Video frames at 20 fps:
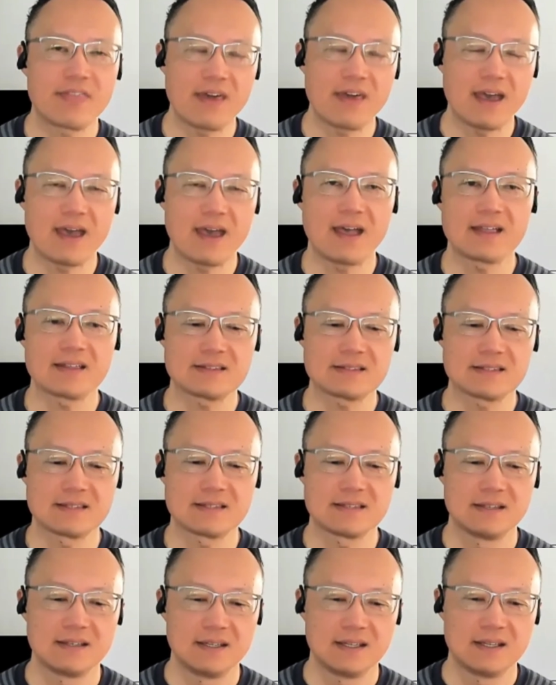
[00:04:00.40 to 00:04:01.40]
that
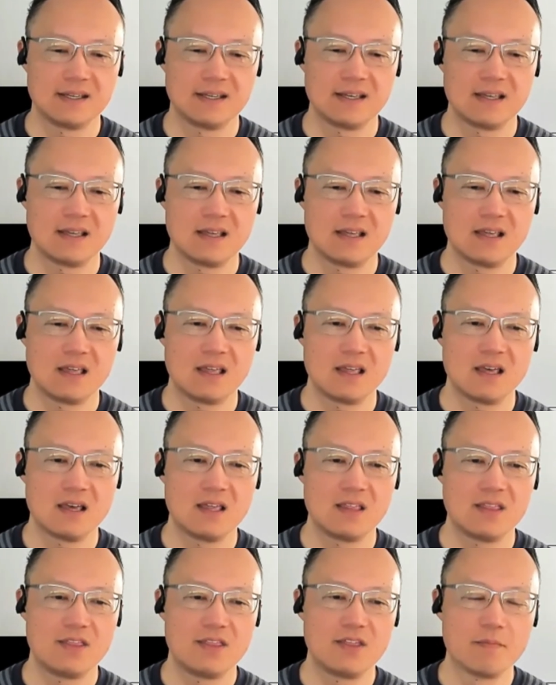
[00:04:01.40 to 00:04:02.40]

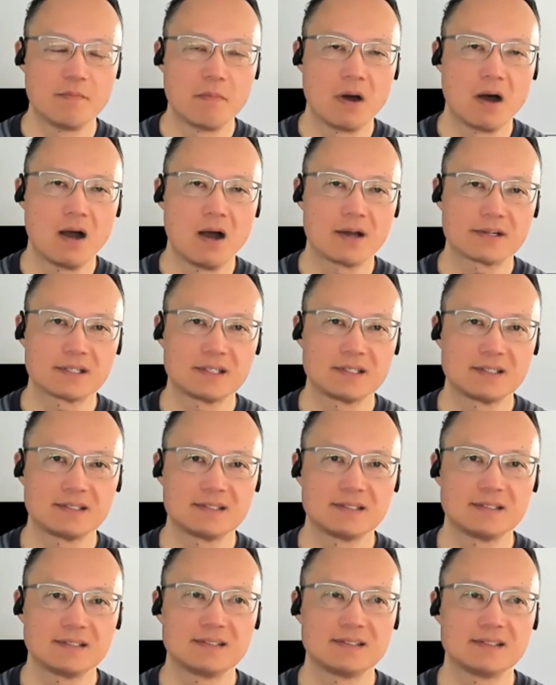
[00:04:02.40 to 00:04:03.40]
the
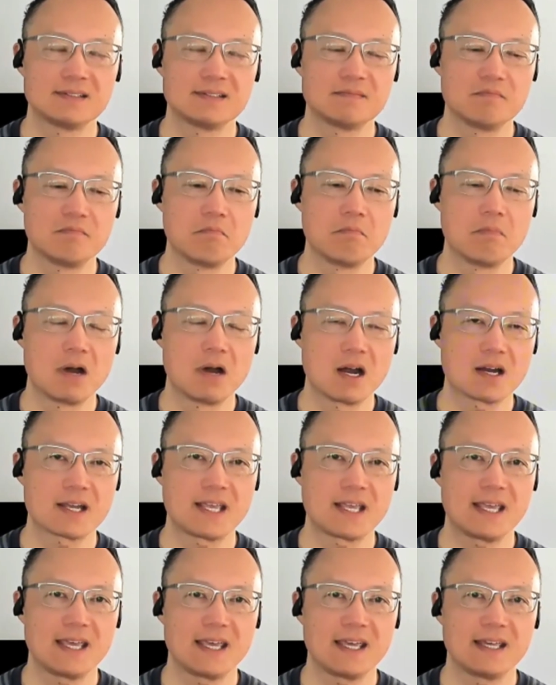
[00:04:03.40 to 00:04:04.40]
modern
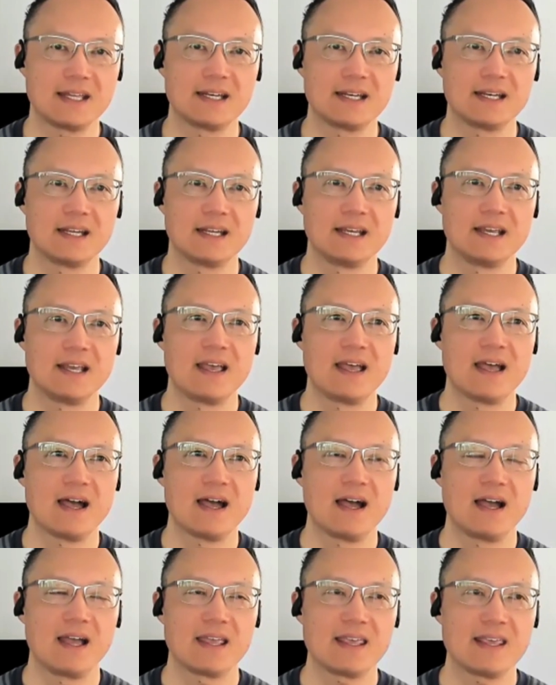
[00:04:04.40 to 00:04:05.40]
market
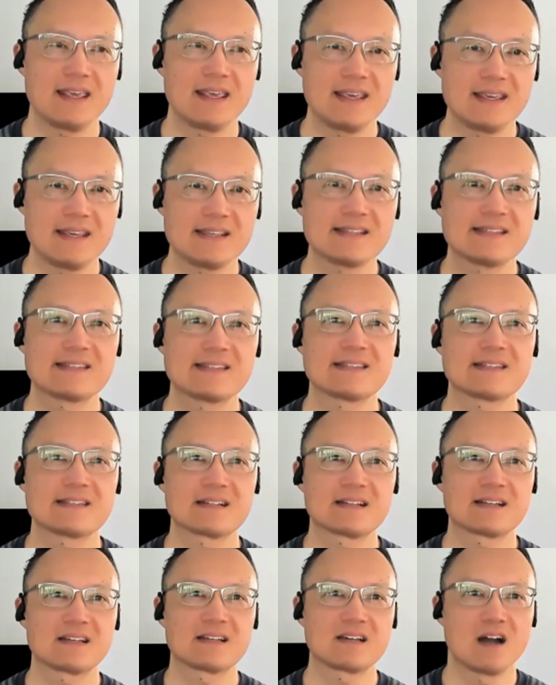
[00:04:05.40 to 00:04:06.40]
is
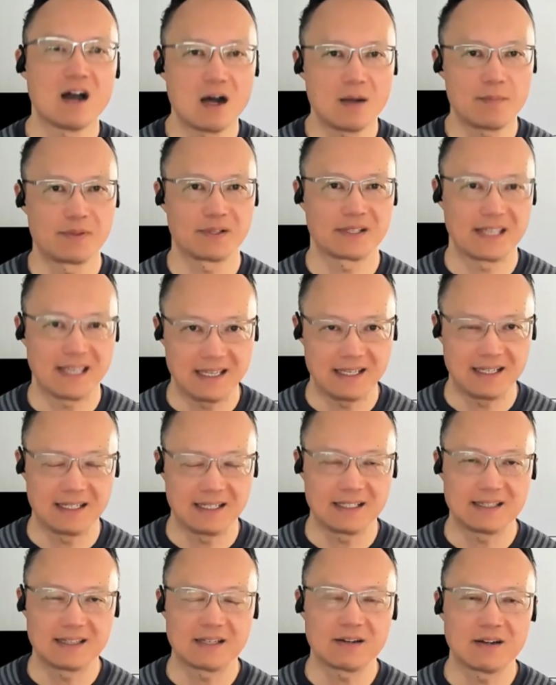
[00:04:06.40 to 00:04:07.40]

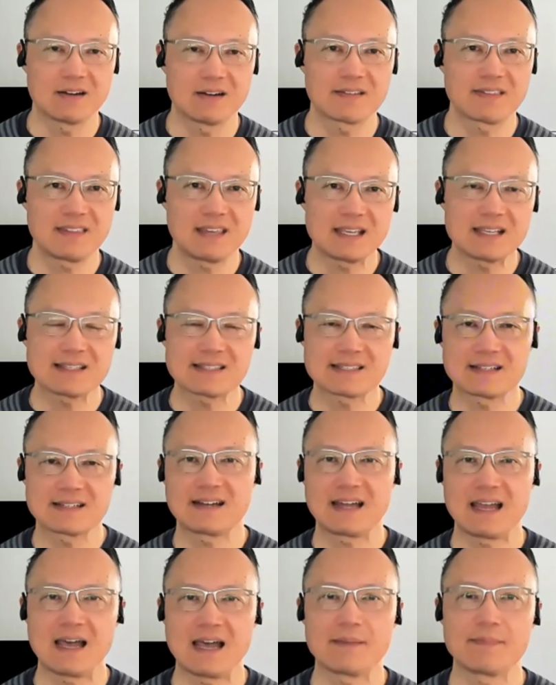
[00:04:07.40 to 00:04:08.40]
complicated. There are things that are
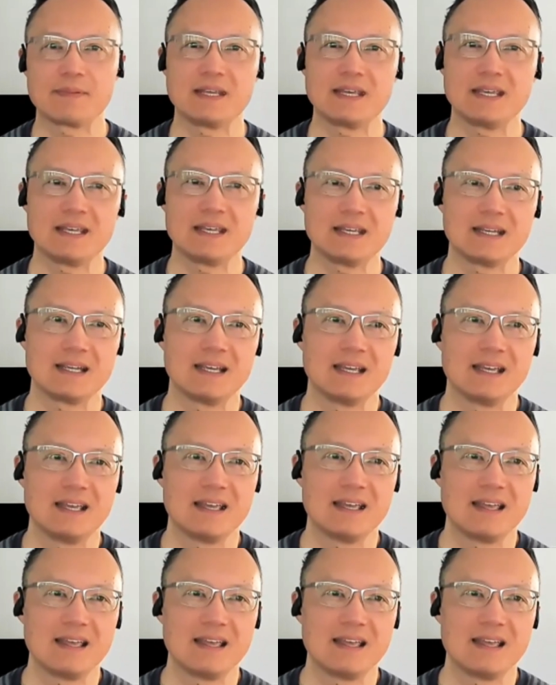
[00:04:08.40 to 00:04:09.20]
happening